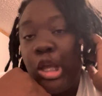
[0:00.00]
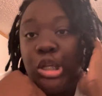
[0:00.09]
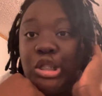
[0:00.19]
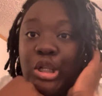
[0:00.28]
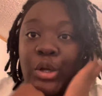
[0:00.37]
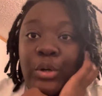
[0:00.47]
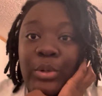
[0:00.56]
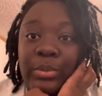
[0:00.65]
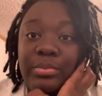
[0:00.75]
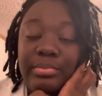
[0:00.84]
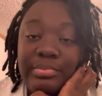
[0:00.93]

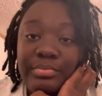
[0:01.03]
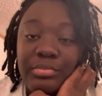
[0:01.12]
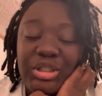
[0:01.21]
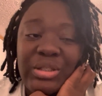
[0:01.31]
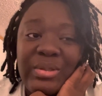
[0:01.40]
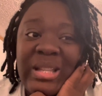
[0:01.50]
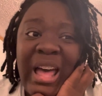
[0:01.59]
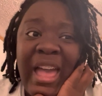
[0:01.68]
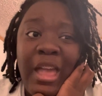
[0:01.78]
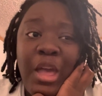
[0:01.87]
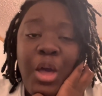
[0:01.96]
So she was
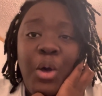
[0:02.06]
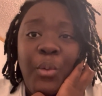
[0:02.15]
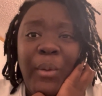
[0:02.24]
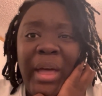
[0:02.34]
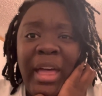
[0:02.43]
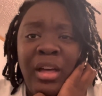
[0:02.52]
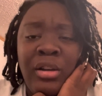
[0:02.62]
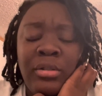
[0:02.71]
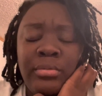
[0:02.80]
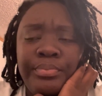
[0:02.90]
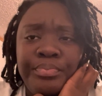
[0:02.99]
like, well,